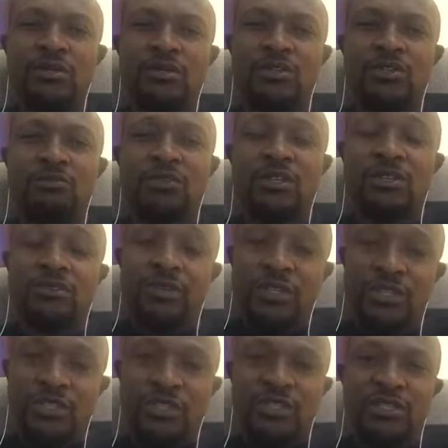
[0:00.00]
to be
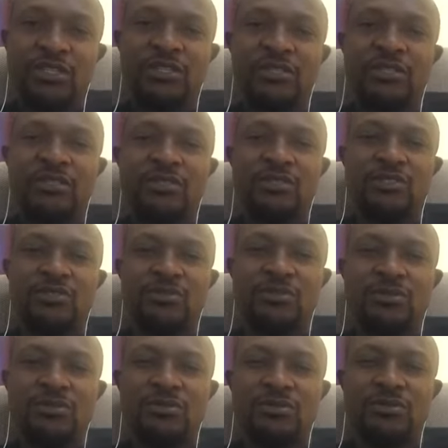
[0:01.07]
gracious, to,
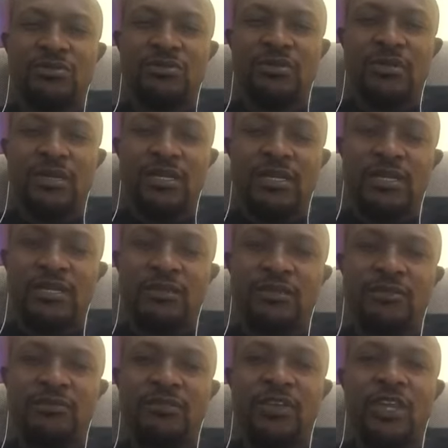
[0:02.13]
to learn
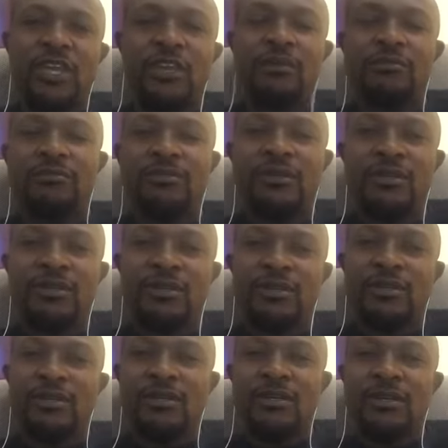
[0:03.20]
of Him
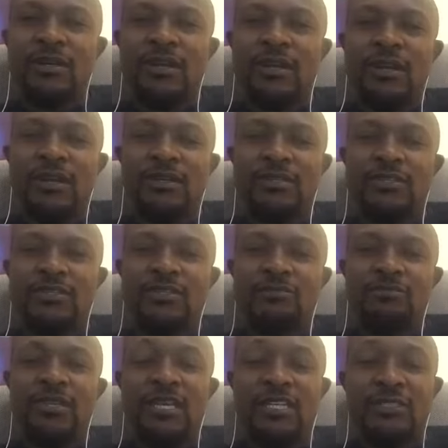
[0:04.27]
and to
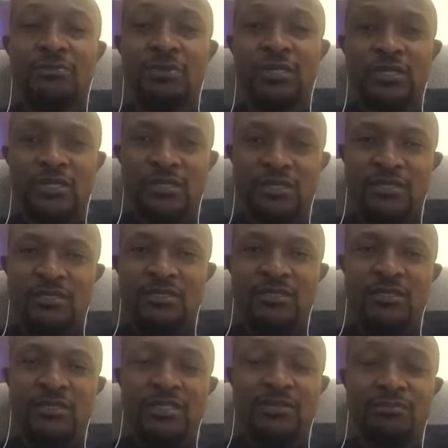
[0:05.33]
be at peace
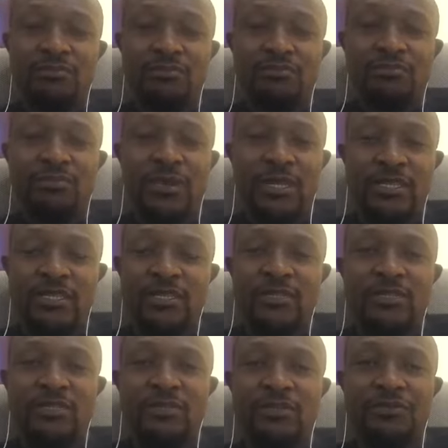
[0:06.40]
is the
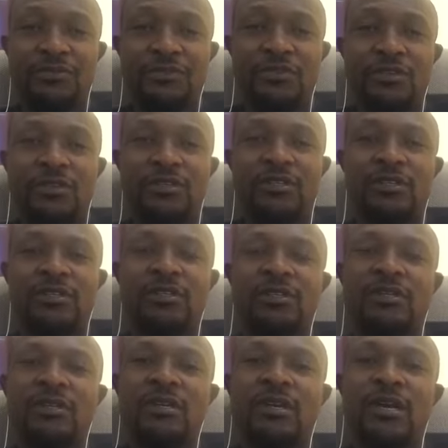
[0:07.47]
blessings of God.
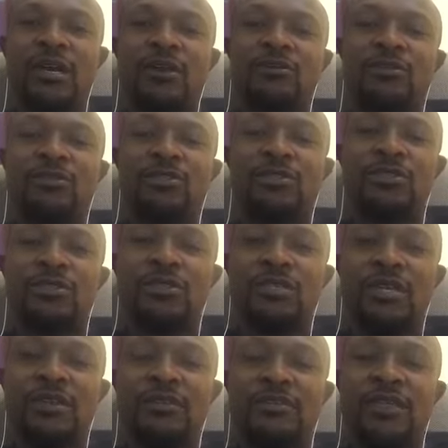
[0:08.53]
I want to
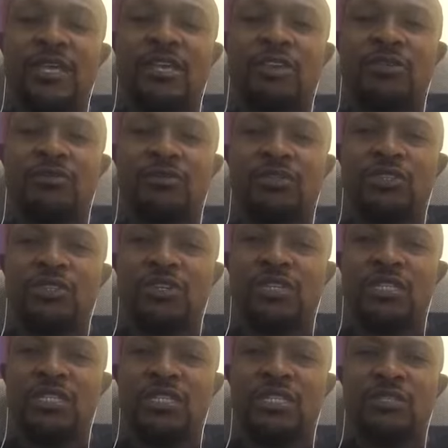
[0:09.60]
say thank you for
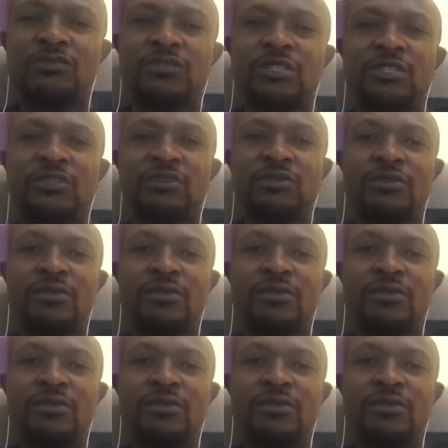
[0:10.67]
joining this video